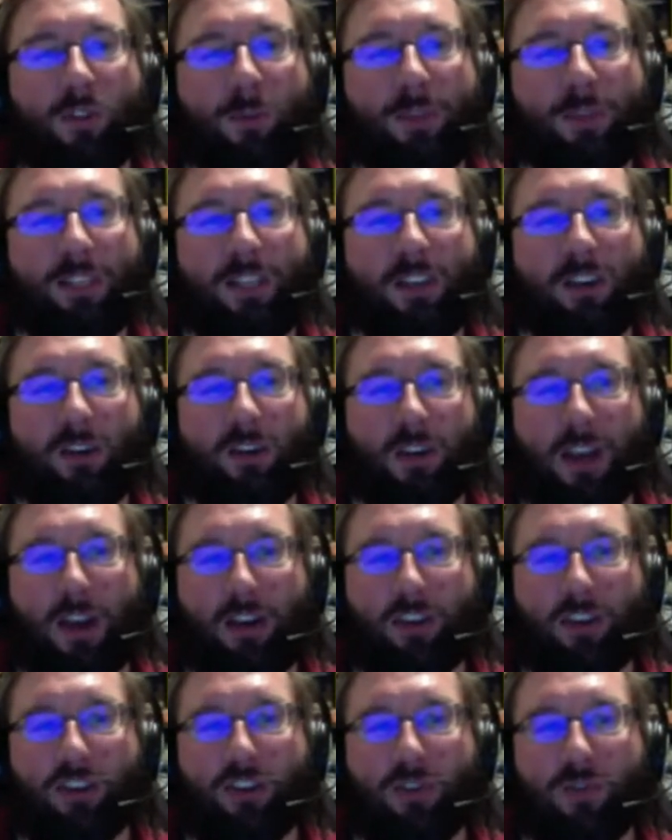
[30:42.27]
So basically, your
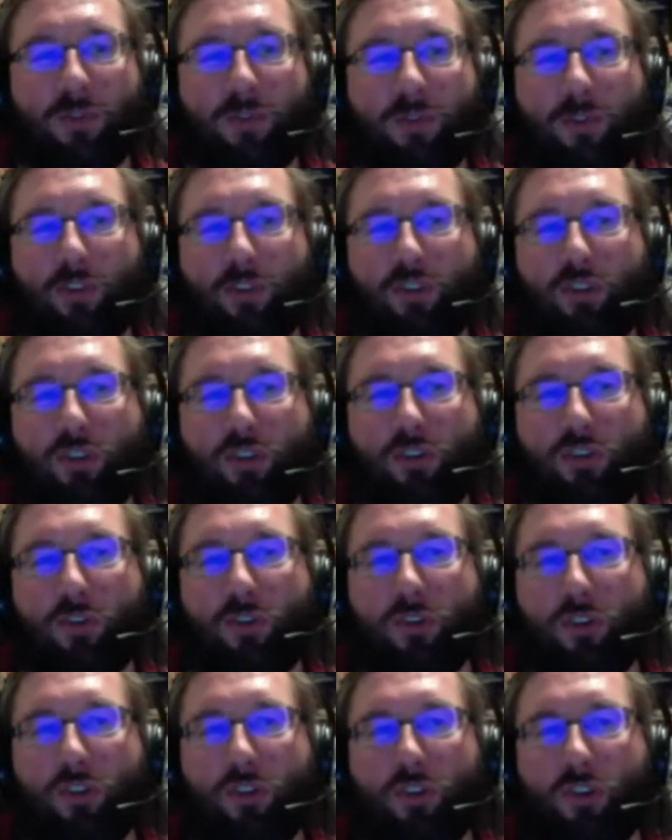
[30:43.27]
characters sort of
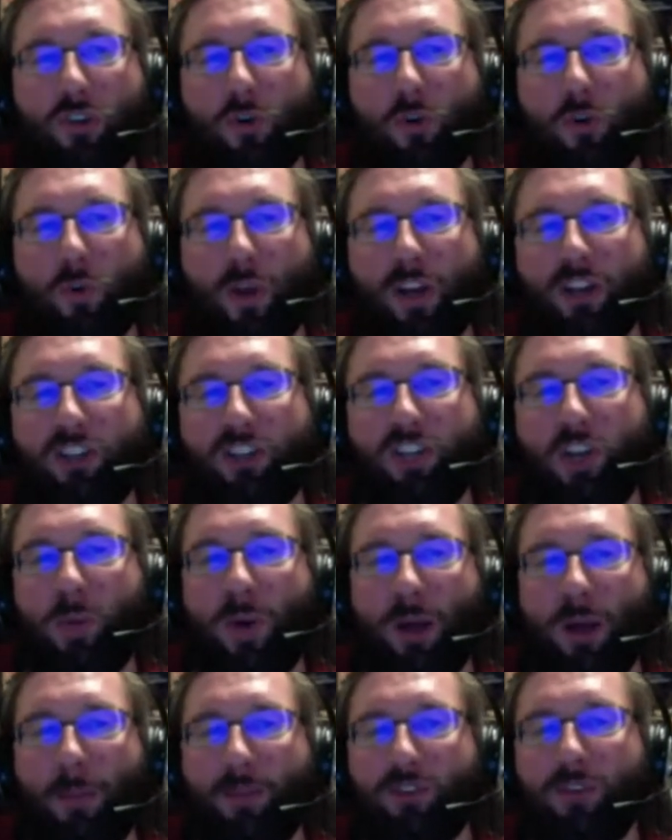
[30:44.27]
don't quite continue
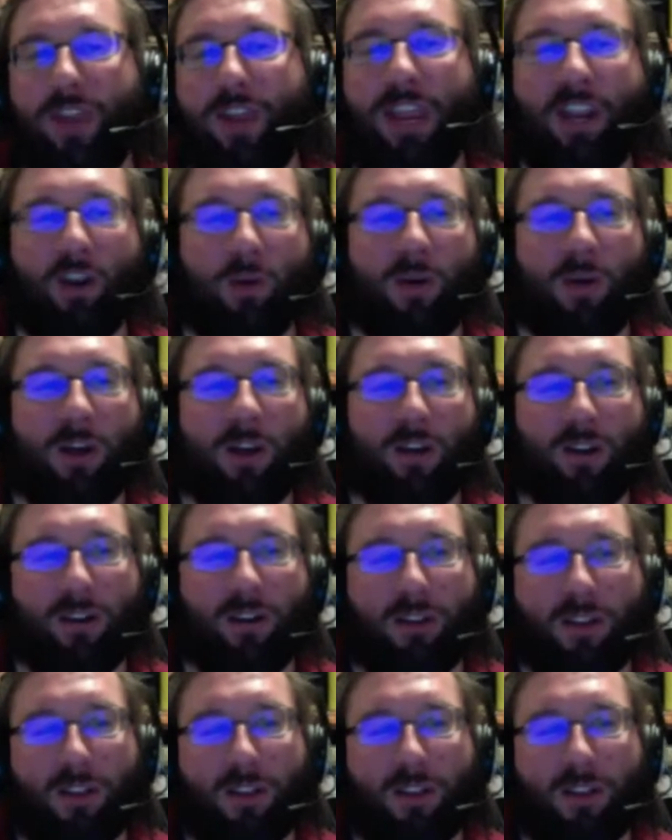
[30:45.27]
on, but sort of echo on.